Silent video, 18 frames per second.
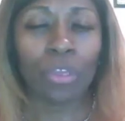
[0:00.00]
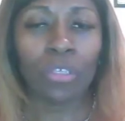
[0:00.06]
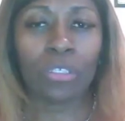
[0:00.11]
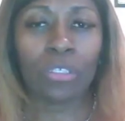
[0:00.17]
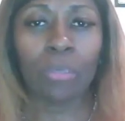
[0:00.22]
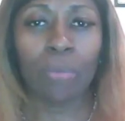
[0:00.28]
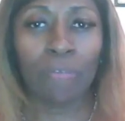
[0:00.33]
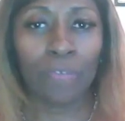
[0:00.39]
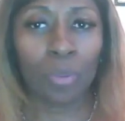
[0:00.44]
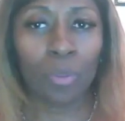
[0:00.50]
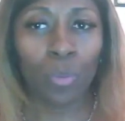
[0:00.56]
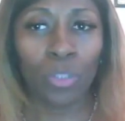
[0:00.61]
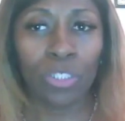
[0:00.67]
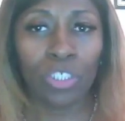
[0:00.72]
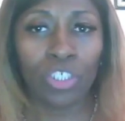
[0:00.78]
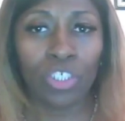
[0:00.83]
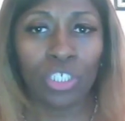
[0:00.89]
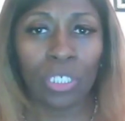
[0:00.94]
Some of them
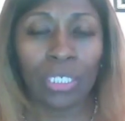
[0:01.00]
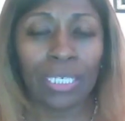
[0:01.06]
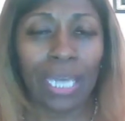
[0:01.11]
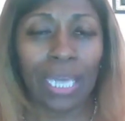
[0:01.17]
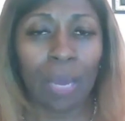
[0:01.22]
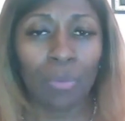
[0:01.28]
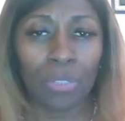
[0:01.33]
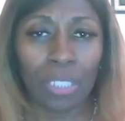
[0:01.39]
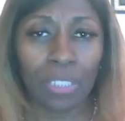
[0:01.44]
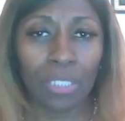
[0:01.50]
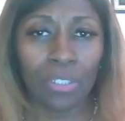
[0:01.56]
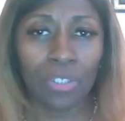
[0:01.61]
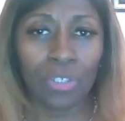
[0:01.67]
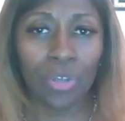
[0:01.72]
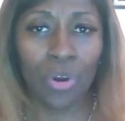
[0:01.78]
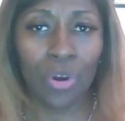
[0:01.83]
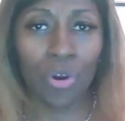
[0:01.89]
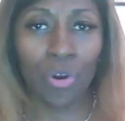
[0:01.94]
went to jail and got what they
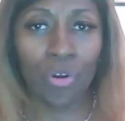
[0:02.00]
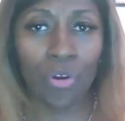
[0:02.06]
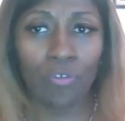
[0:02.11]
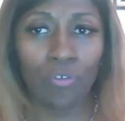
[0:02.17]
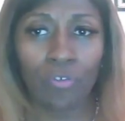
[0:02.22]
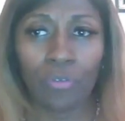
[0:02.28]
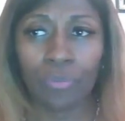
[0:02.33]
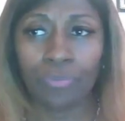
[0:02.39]
deserve.